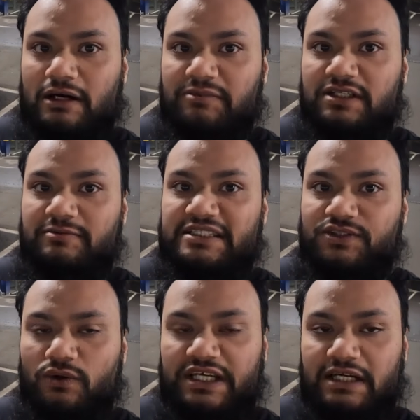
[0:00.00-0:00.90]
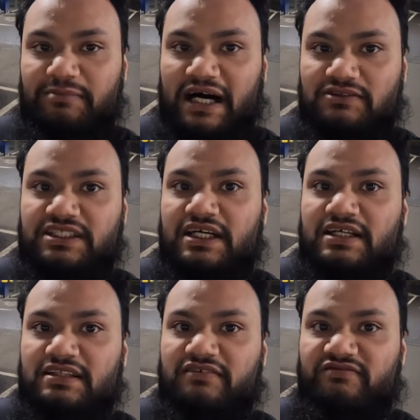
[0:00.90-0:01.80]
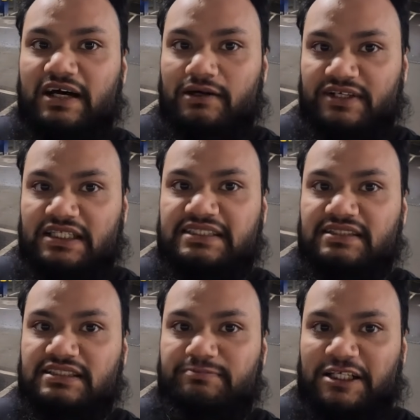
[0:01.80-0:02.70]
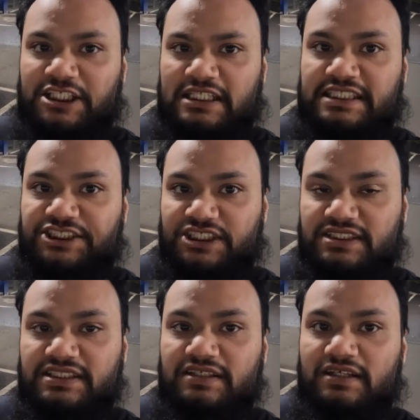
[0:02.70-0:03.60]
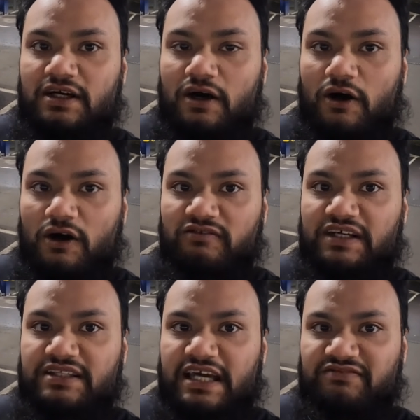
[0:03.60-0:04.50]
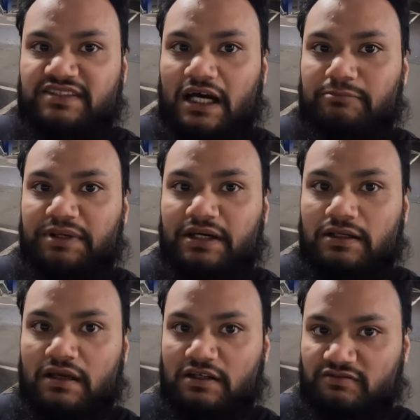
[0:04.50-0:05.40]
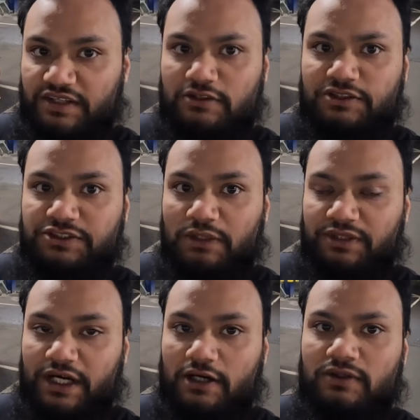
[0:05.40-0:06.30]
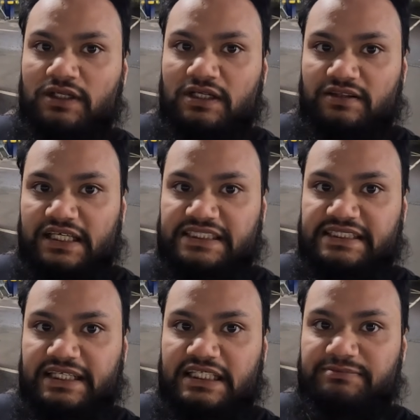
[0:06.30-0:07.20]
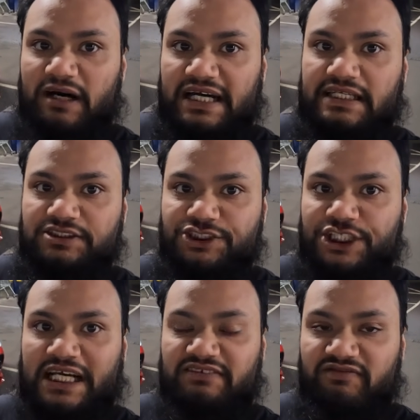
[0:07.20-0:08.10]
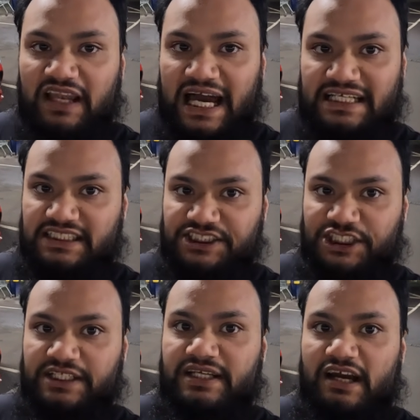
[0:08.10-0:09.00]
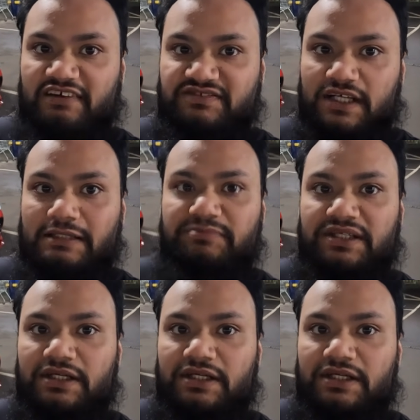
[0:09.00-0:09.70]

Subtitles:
I'm going to be talking about the various special editions of the F-Type. For those who don't know, this is my Checkered Flag Edition F-Type.